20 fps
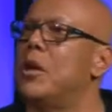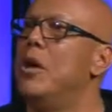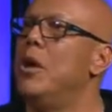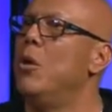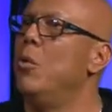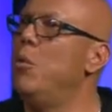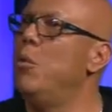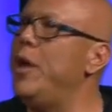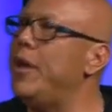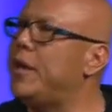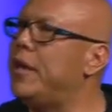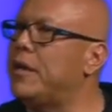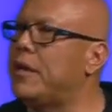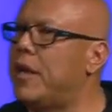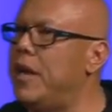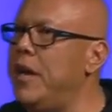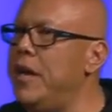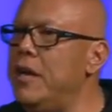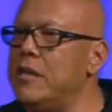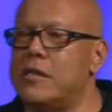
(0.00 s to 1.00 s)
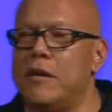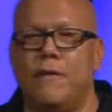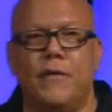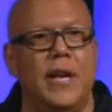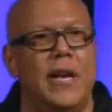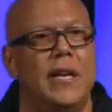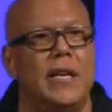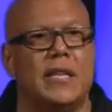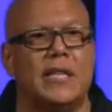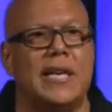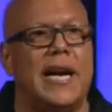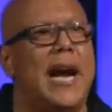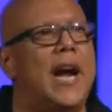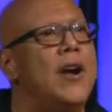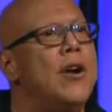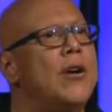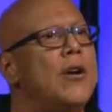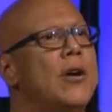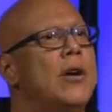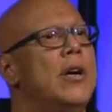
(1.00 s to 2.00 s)
wicked kings of the
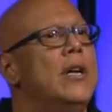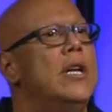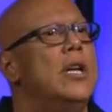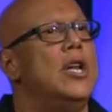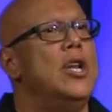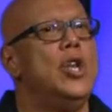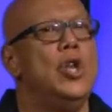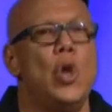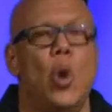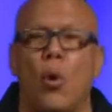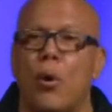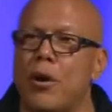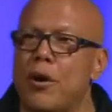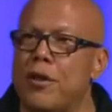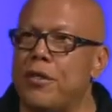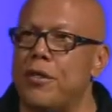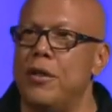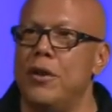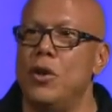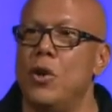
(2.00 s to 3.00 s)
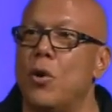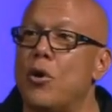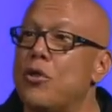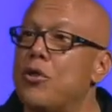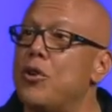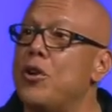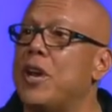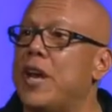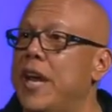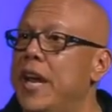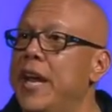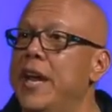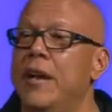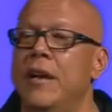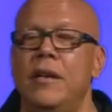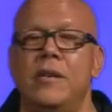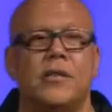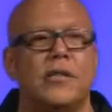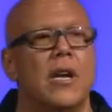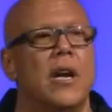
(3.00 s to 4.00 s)
entire north, northern
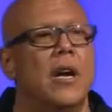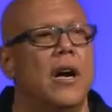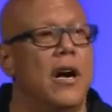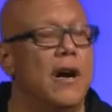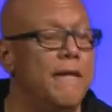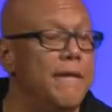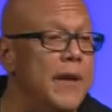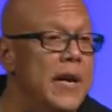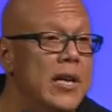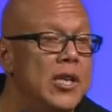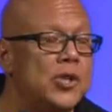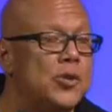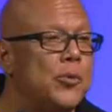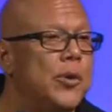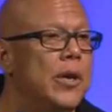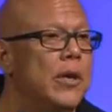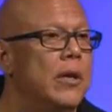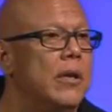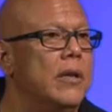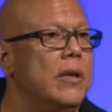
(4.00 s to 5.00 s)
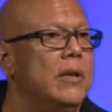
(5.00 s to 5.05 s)
kings of Israel.